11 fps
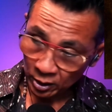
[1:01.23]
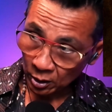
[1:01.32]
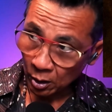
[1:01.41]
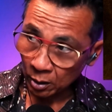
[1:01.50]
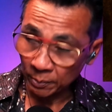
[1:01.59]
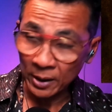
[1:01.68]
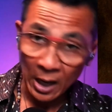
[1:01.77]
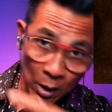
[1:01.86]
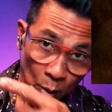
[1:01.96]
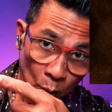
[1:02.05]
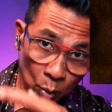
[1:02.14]
you can call them
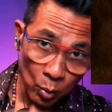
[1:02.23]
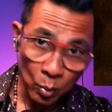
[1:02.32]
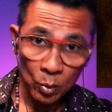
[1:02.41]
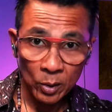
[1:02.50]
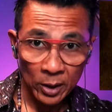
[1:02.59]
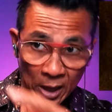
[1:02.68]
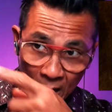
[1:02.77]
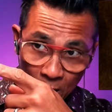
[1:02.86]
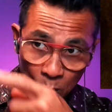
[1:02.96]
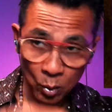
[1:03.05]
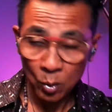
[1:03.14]
khao.
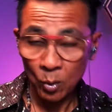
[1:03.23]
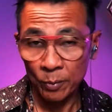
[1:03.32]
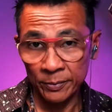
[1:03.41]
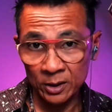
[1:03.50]
Khao